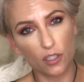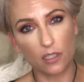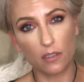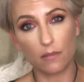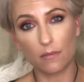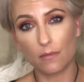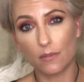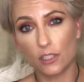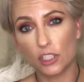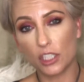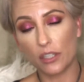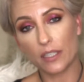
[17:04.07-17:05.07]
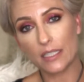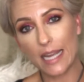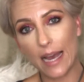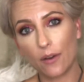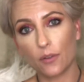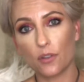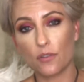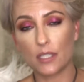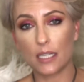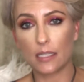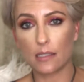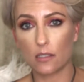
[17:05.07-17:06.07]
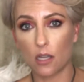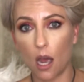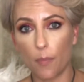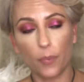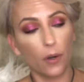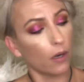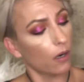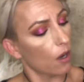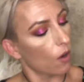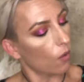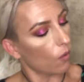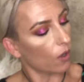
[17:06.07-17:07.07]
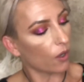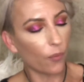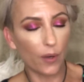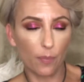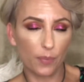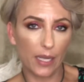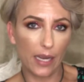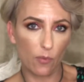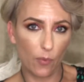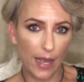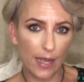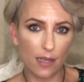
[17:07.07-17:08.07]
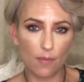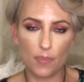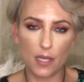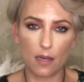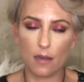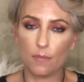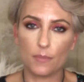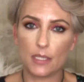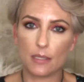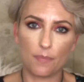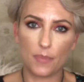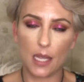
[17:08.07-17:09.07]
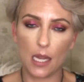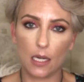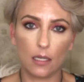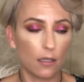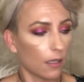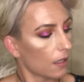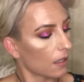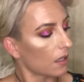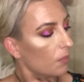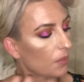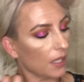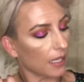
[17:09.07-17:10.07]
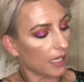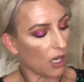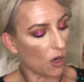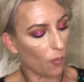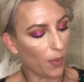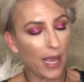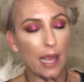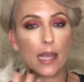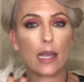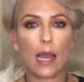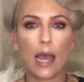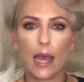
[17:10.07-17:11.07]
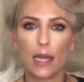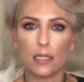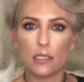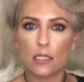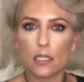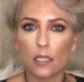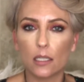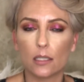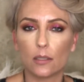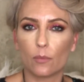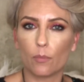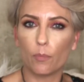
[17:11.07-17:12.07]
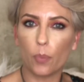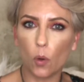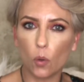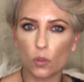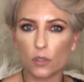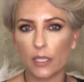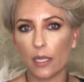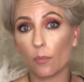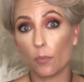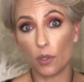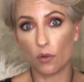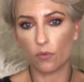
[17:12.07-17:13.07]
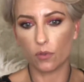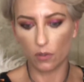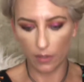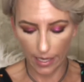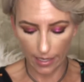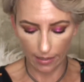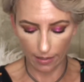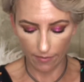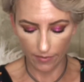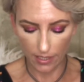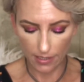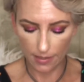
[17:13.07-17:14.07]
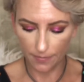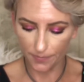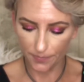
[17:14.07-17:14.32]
can shear it down, use it as a topper, or when applied wet, it becomes something completely opaque and bold and beautiful, and I love it.